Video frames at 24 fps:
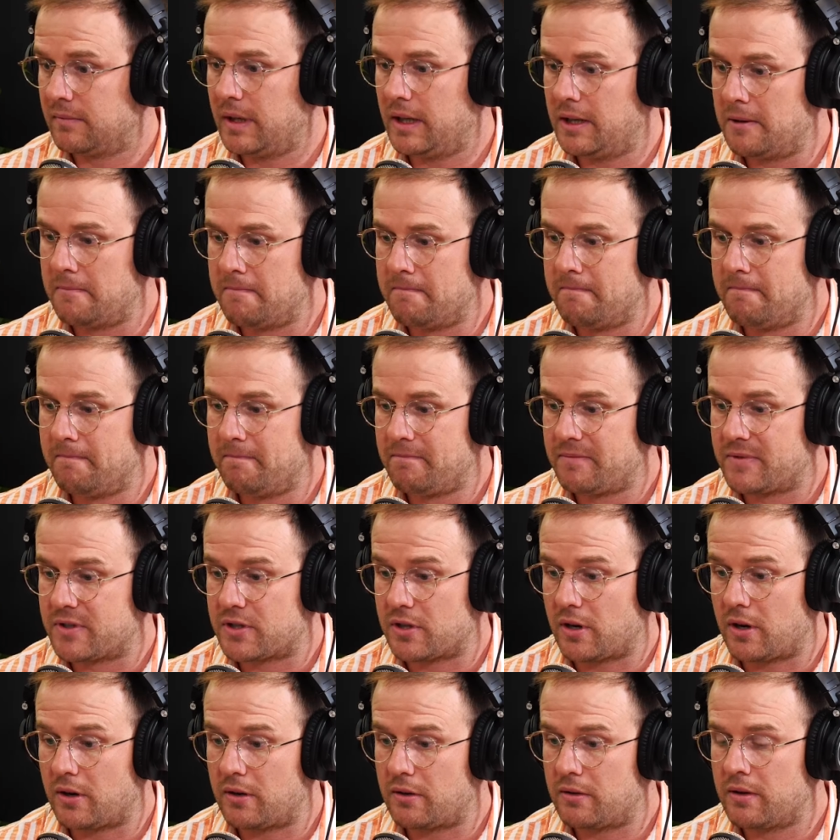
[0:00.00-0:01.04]
Yeah.
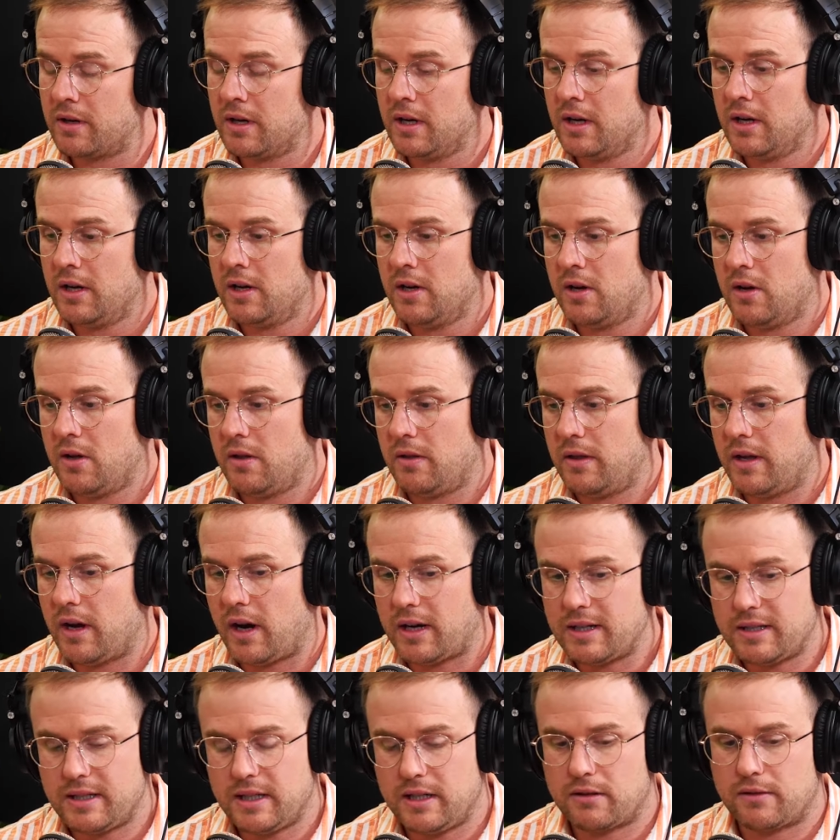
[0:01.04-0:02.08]
So the
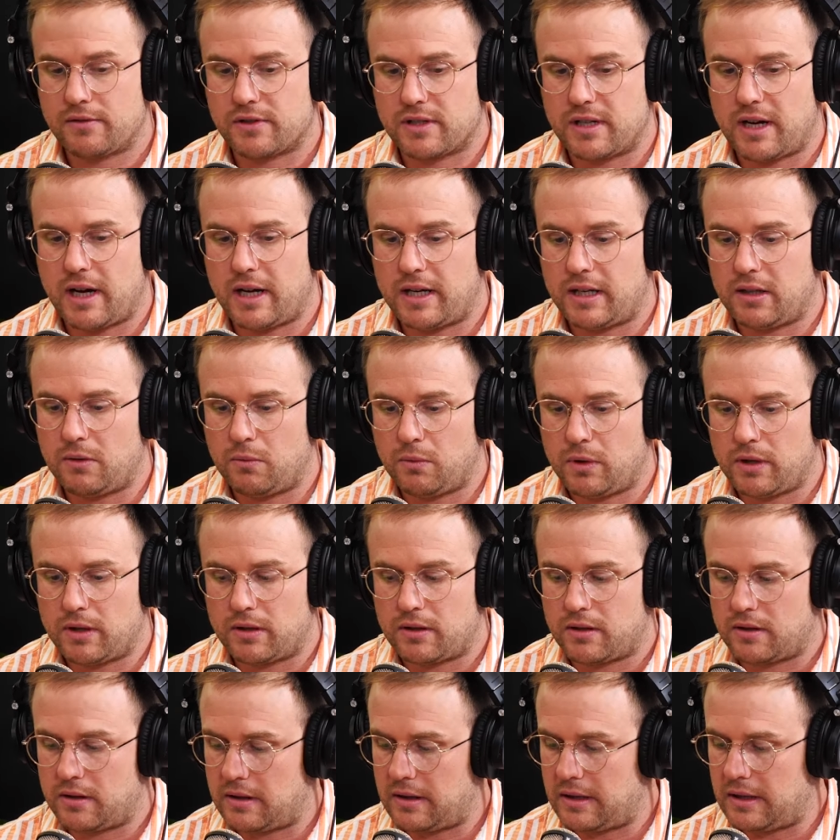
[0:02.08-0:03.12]
idea of starting with
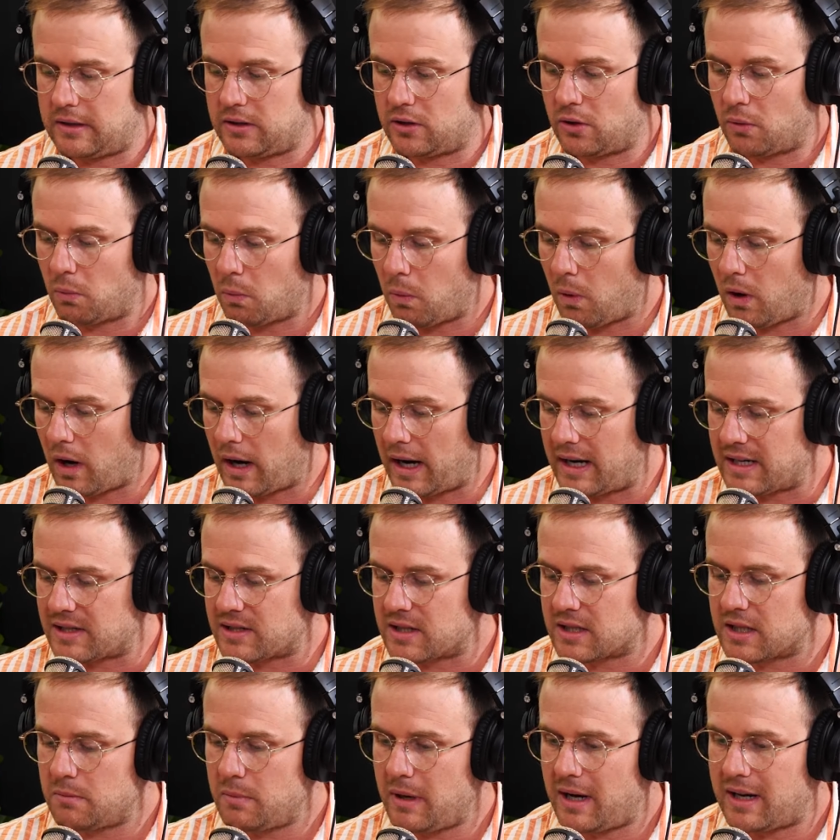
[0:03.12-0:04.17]
your why is
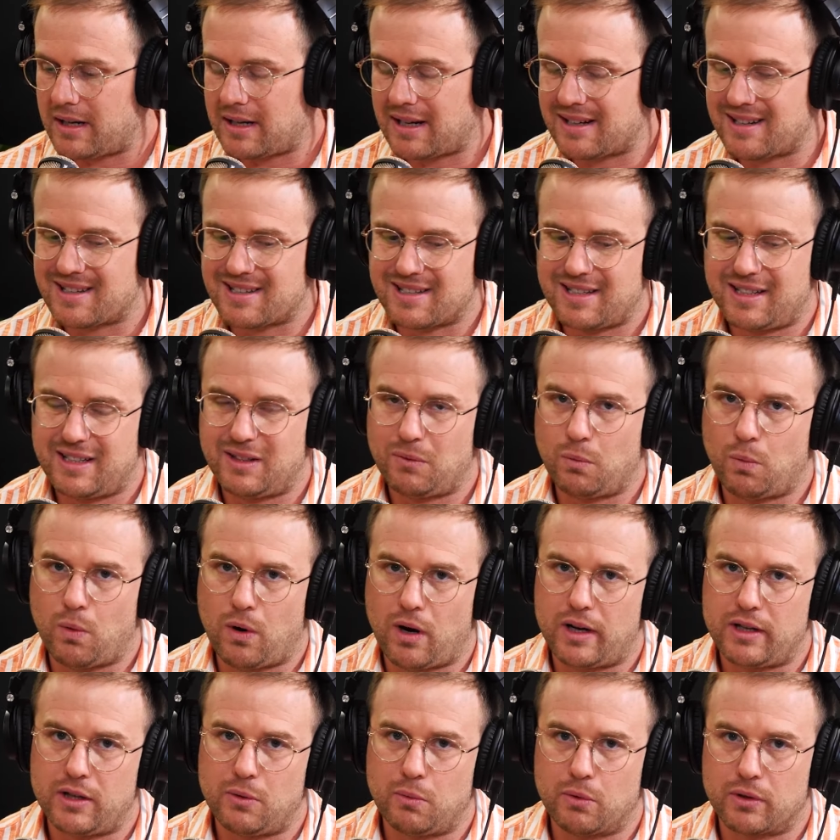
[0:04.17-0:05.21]
just about understanding
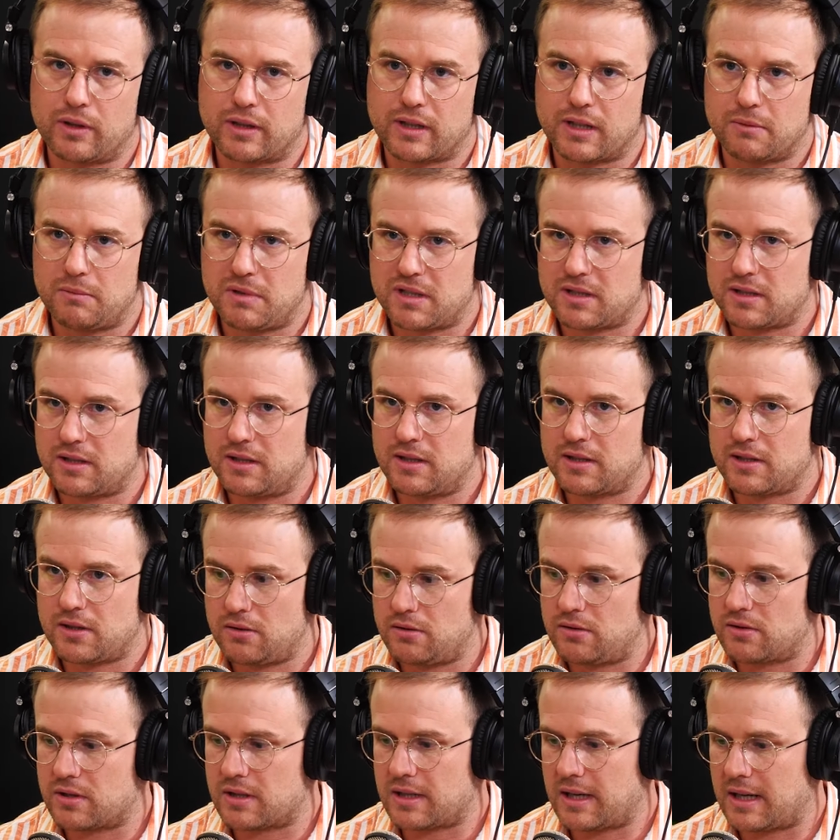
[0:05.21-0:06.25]
why you want to commit to this
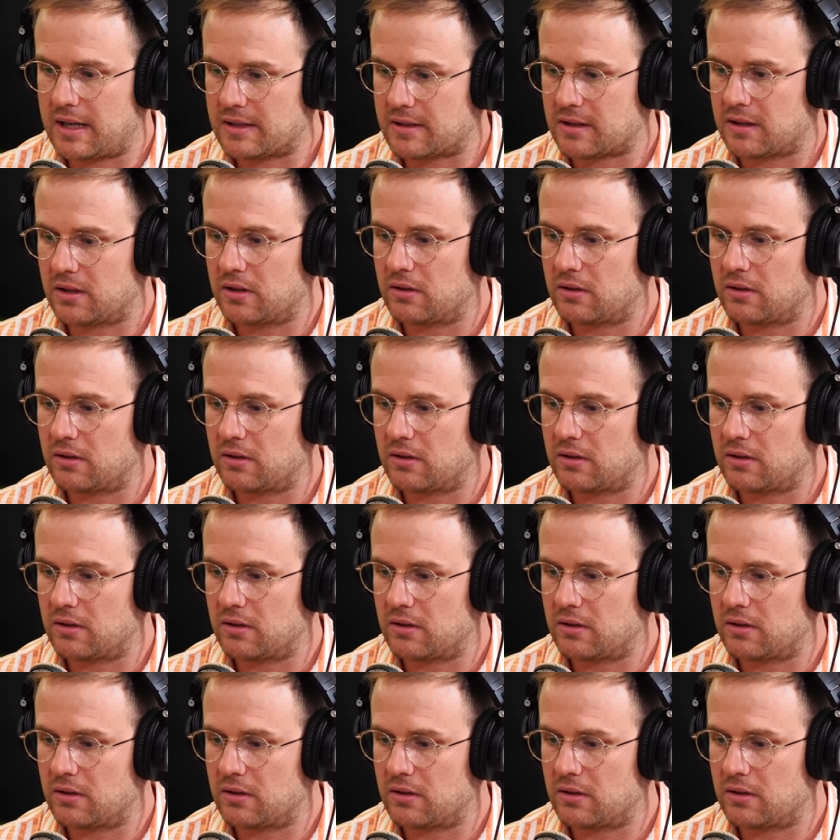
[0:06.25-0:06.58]
huge task